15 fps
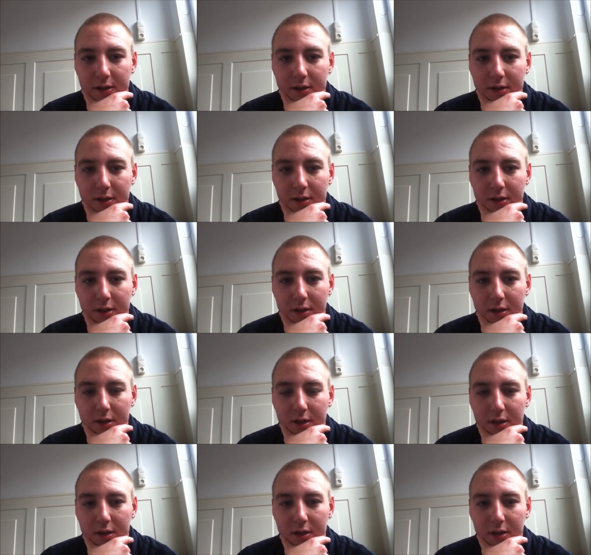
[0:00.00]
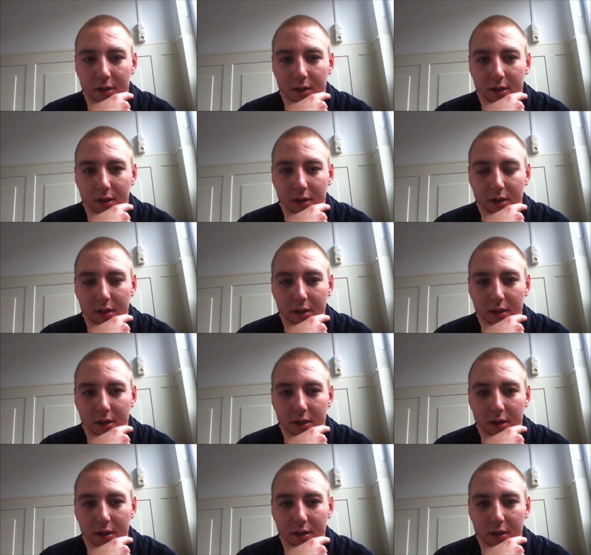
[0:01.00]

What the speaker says: Nobody speaks.